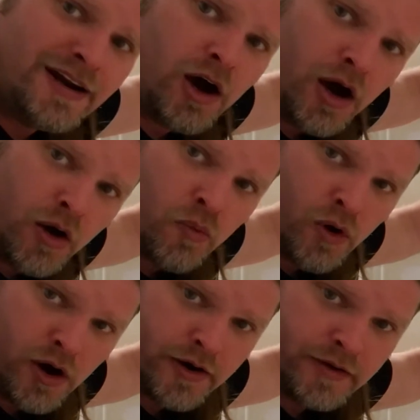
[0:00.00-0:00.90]
hot
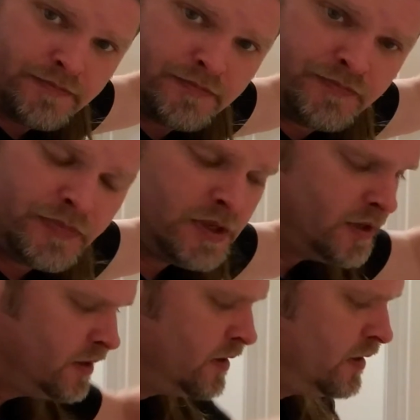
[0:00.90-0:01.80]
water.
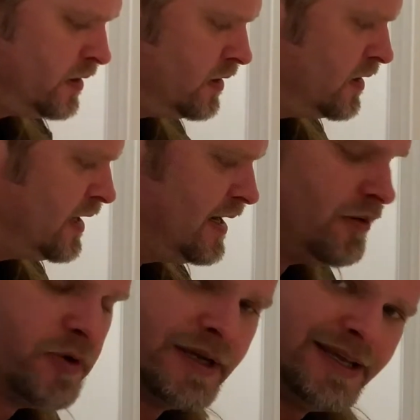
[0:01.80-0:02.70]

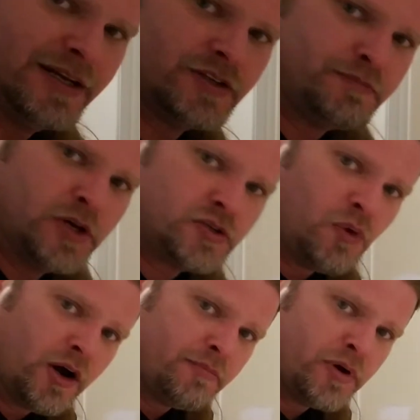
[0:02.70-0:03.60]
Alright, I want to get as much
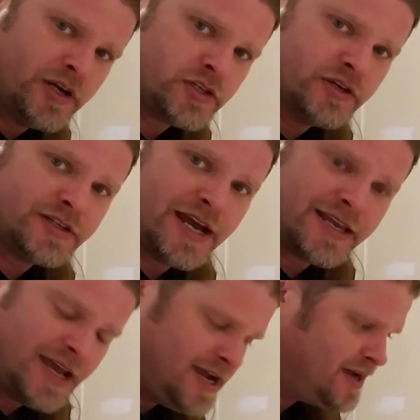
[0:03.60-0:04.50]
water pressure as I
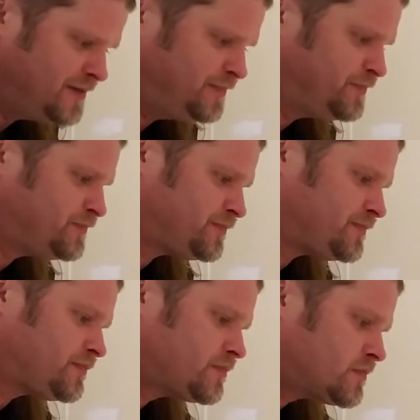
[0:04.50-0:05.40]
can.
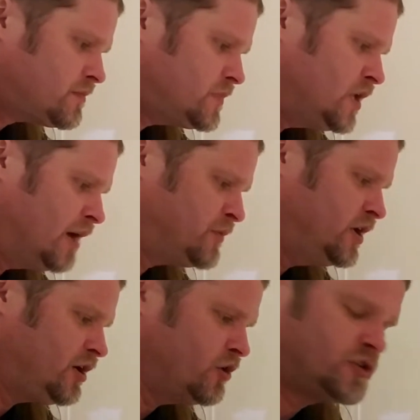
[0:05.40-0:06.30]
I'm
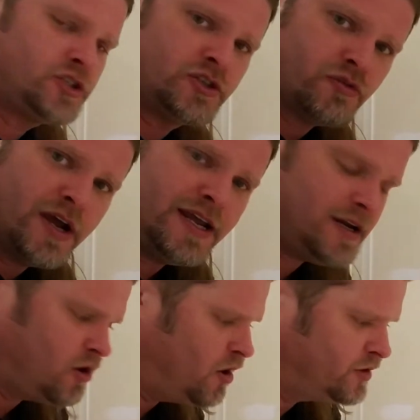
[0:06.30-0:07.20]
going to go straight
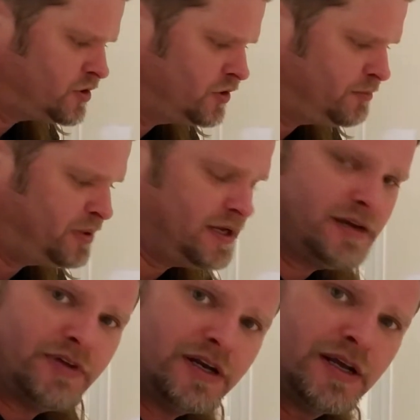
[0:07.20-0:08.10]
onto the
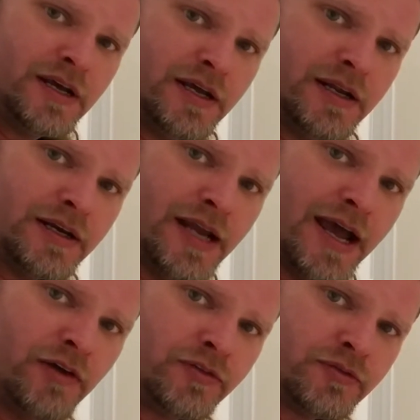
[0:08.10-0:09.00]
pivot,
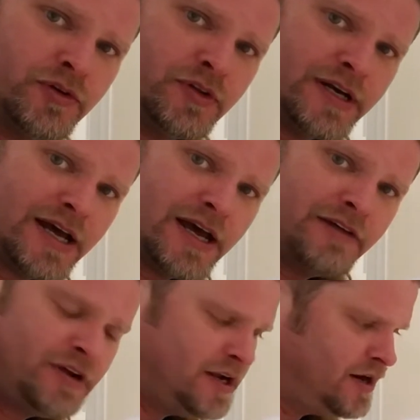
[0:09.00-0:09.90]
down through the
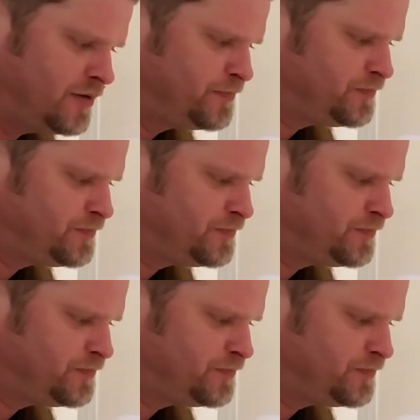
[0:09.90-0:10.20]
knife here.